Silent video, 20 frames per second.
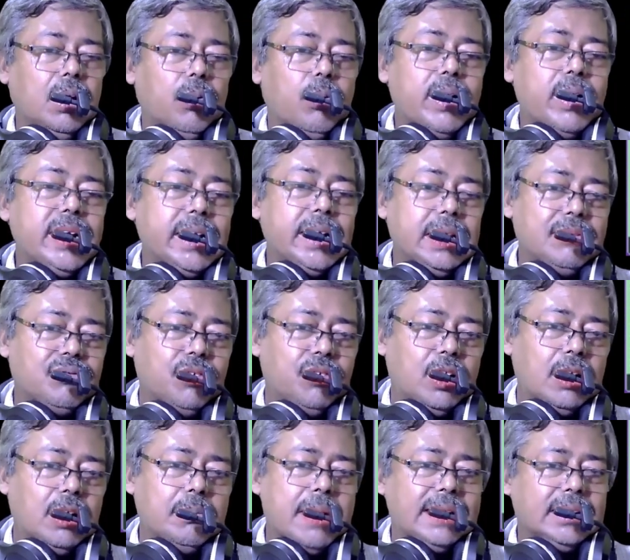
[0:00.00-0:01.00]
When any
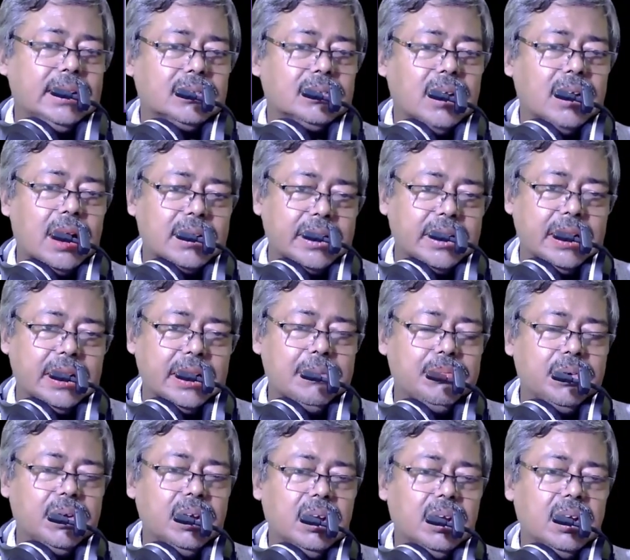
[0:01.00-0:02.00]
form at the third NF,
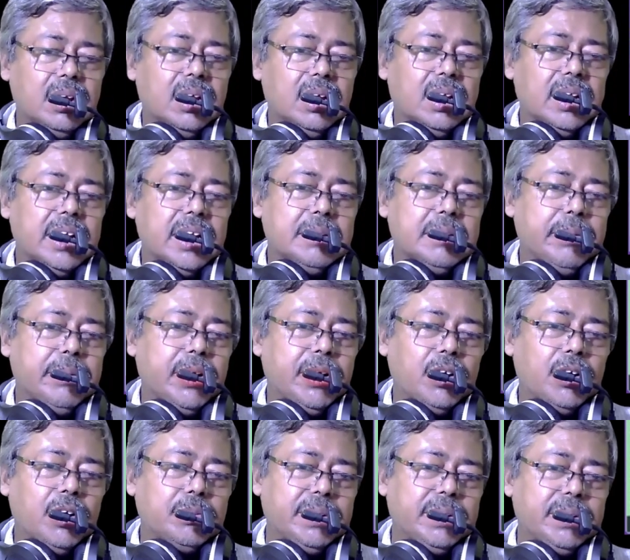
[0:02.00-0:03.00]
it may
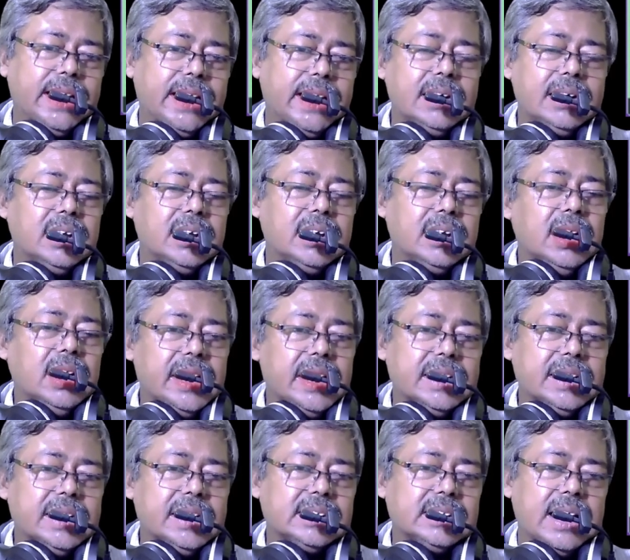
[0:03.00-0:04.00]
not be that.
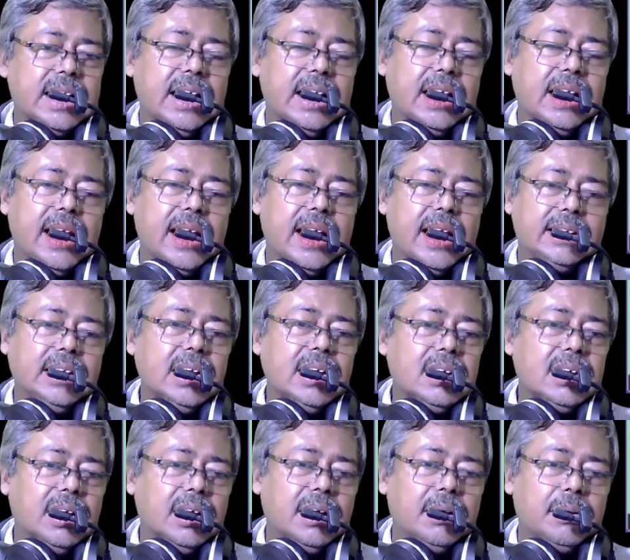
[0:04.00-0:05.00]
It is at the
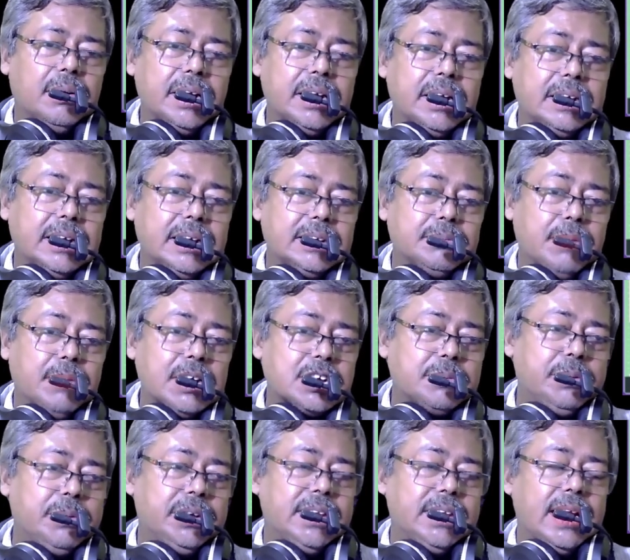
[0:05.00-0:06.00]
it is
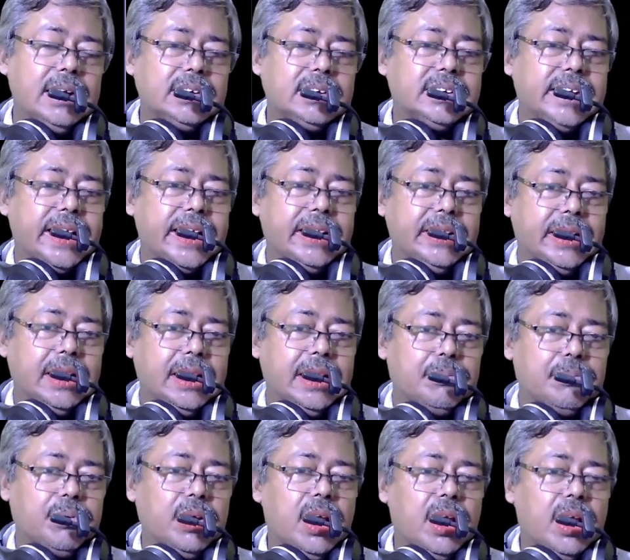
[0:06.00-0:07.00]
must be that second NF.